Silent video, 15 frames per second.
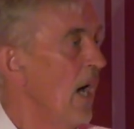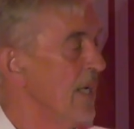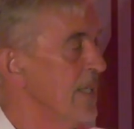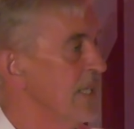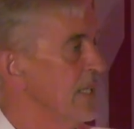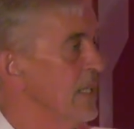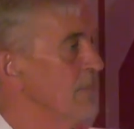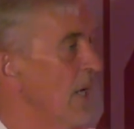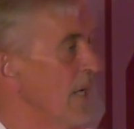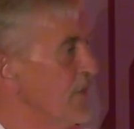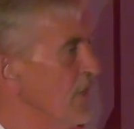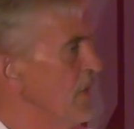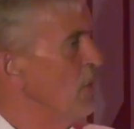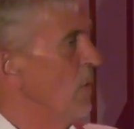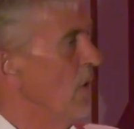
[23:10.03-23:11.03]
I said to Mike,
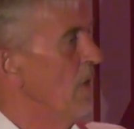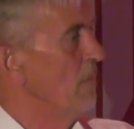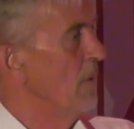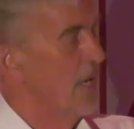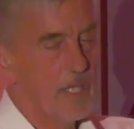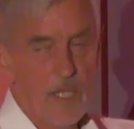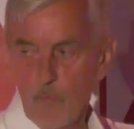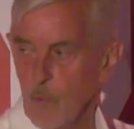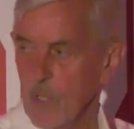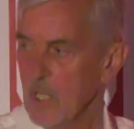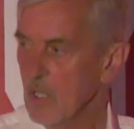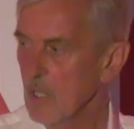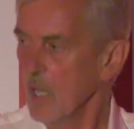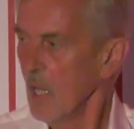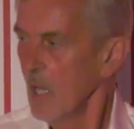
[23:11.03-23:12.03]
do you know what, Mike, if we
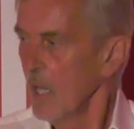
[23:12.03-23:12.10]
could